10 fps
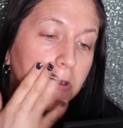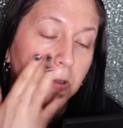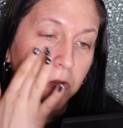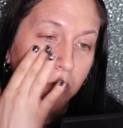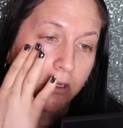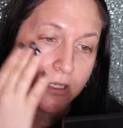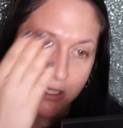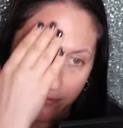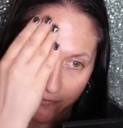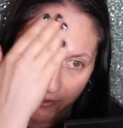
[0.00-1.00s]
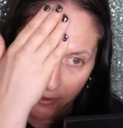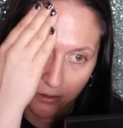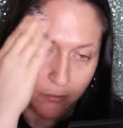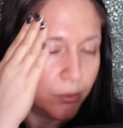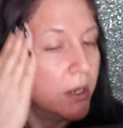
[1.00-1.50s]
I know there are some
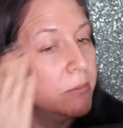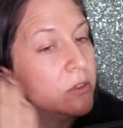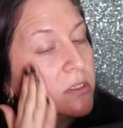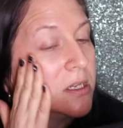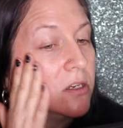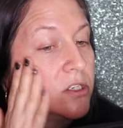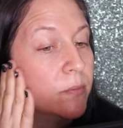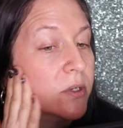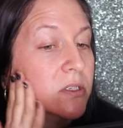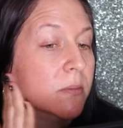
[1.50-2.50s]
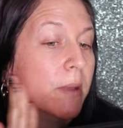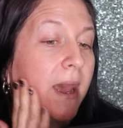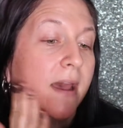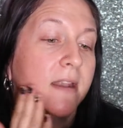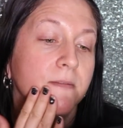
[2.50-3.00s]
primers that you're supposed to
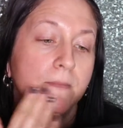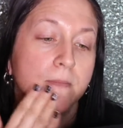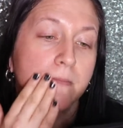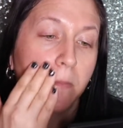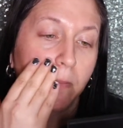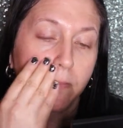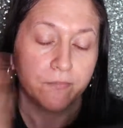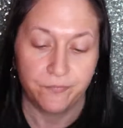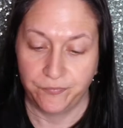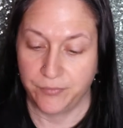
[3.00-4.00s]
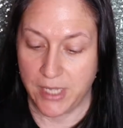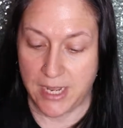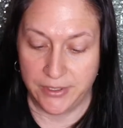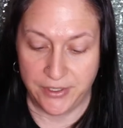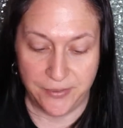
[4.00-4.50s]
pat.
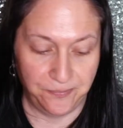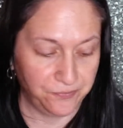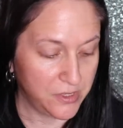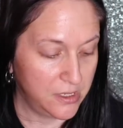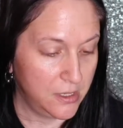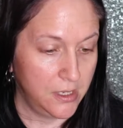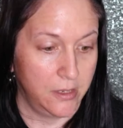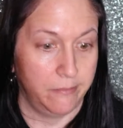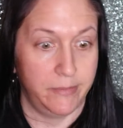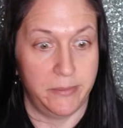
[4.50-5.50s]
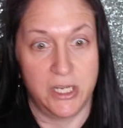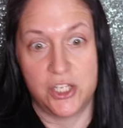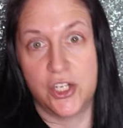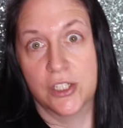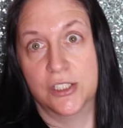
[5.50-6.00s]
I don't know. Maybe I
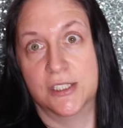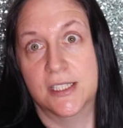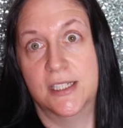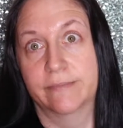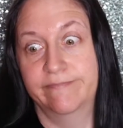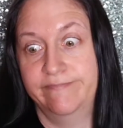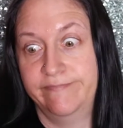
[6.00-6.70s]
should have looked it up.